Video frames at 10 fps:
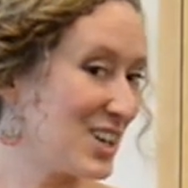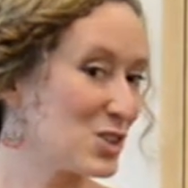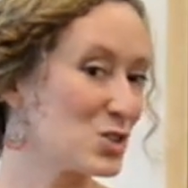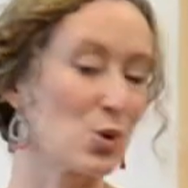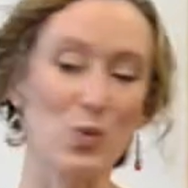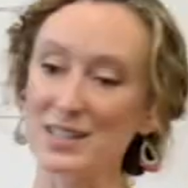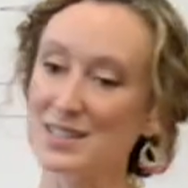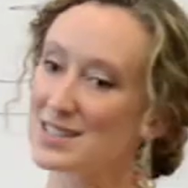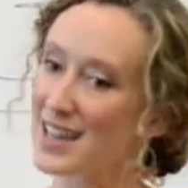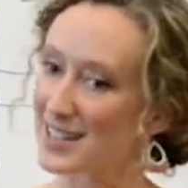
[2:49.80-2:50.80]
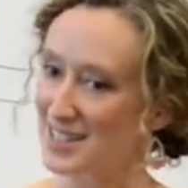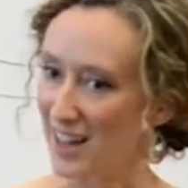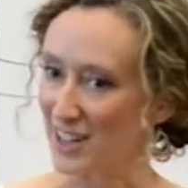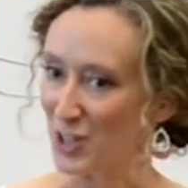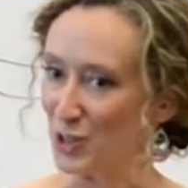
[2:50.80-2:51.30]
So what does that
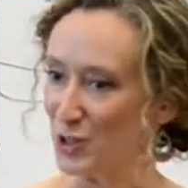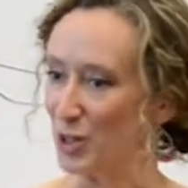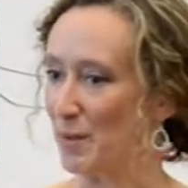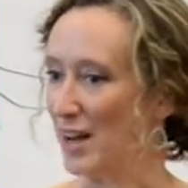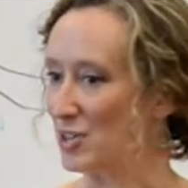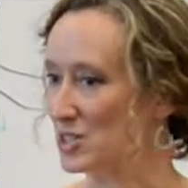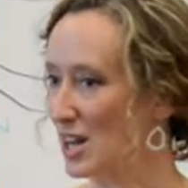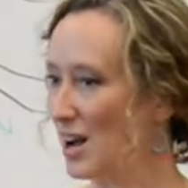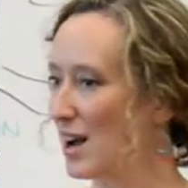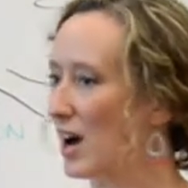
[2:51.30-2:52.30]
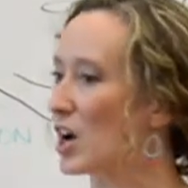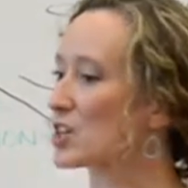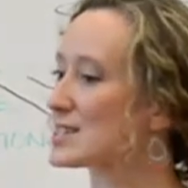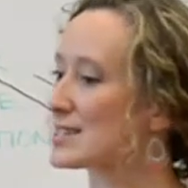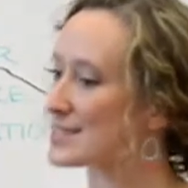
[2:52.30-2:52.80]
tell you about our
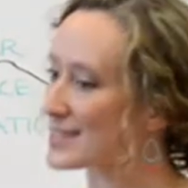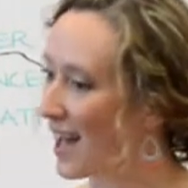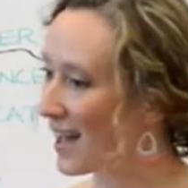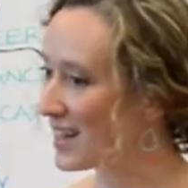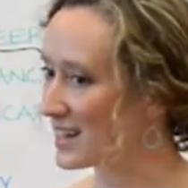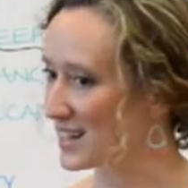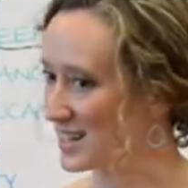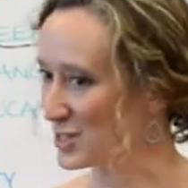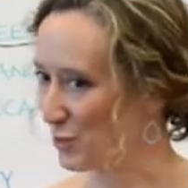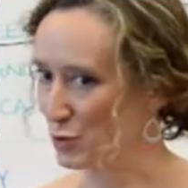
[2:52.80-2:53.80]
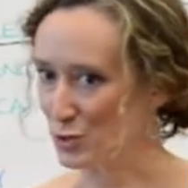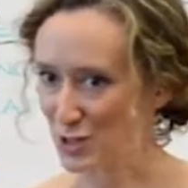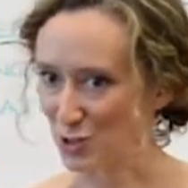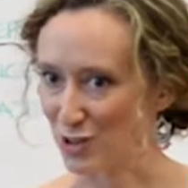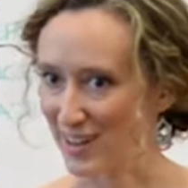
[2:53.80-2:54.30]
society's food
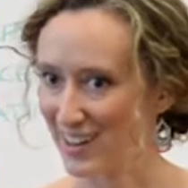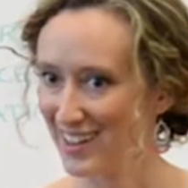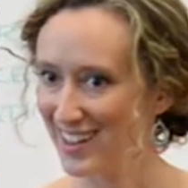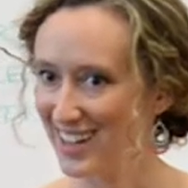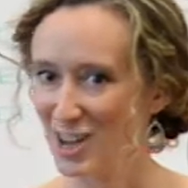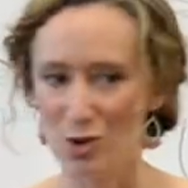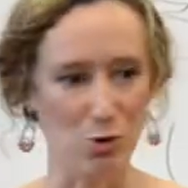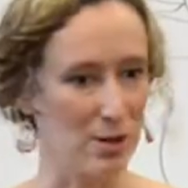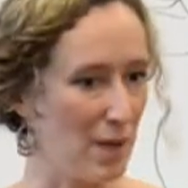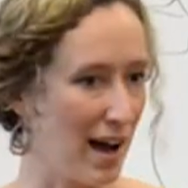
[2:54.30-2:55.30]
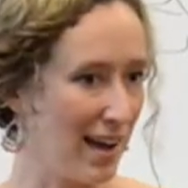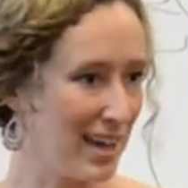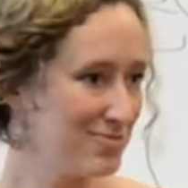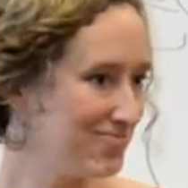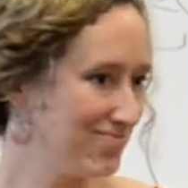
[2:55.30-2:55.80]
story when
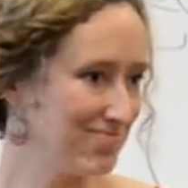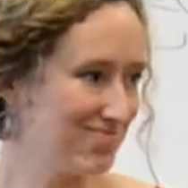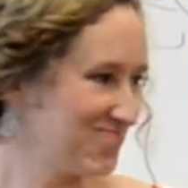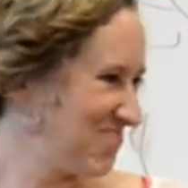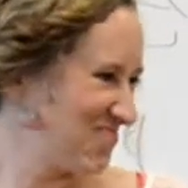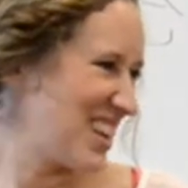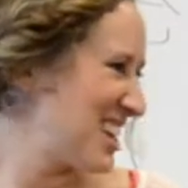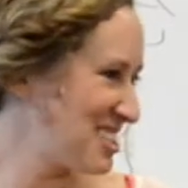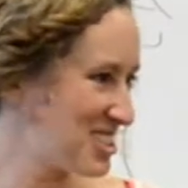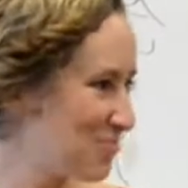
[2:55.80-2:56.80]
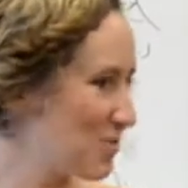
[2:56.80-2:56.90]
mine is